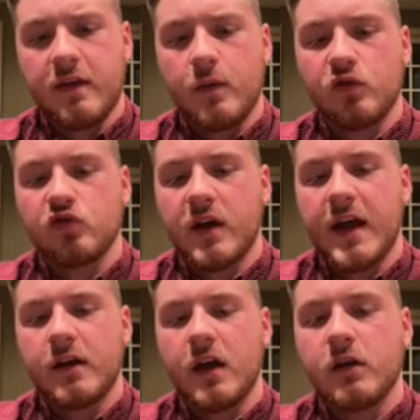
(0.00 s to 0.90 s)
that was
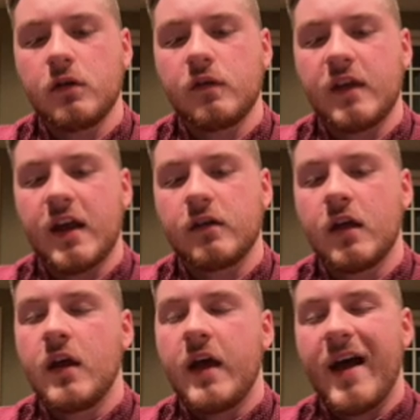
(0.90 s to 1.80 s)
trying to understand
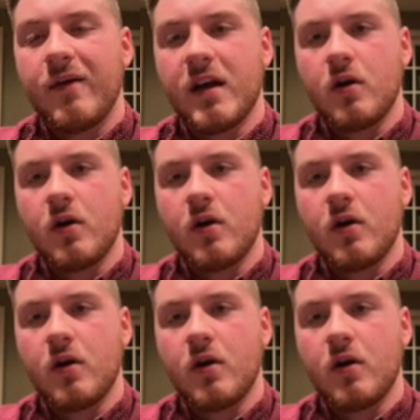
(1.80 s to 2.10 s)
how E.